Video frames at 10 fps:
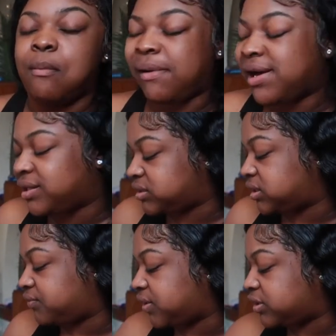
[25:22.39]

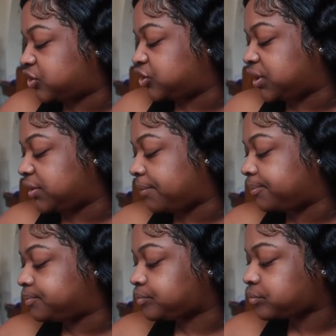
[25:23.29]
positive energy,
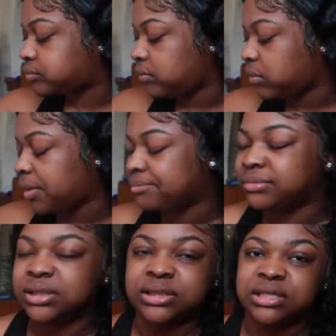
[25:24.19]

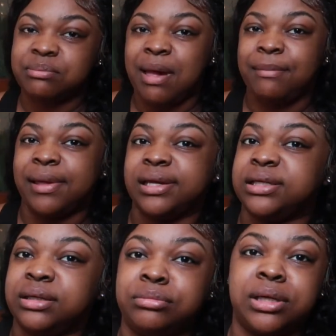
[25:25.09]
because in my
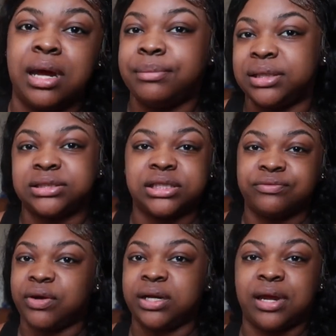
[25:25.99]
mind I'm not
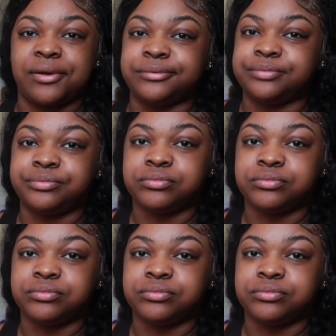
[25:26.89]
positive right now.